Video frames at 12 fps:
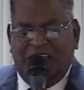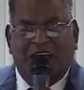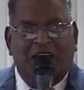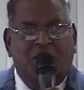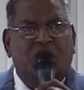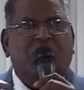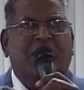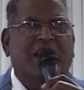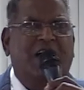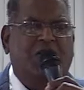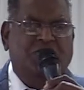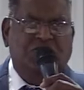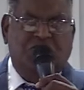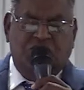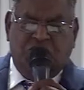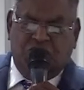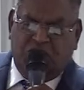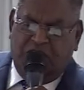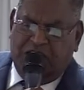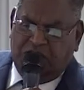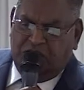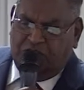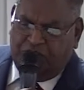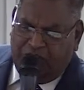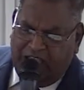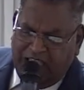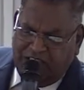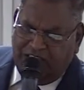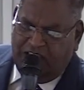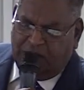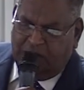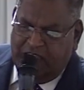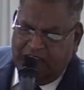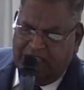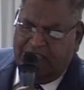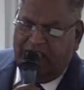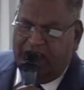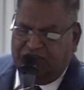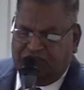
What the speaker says: Look around you and you'll find that many have